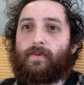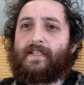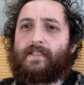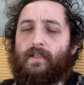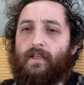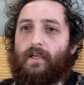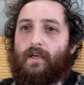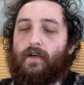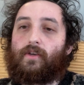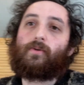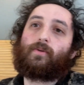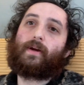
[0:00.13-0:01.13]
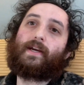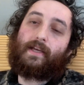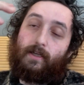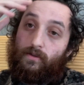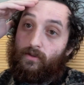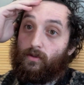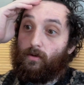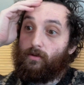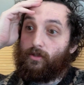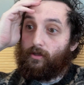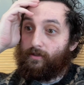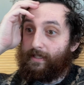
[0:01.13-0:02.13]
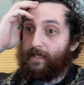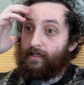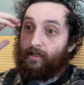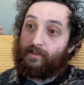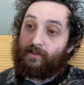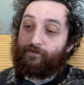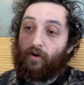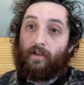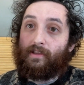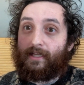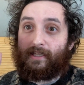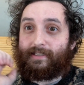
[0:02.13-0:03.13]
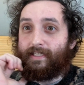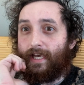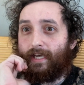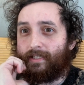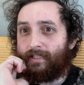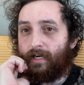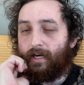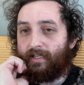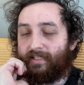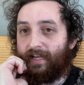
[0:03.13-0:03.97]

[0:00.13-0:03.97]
recently, a Ukrainian soldier did a fun little TikTok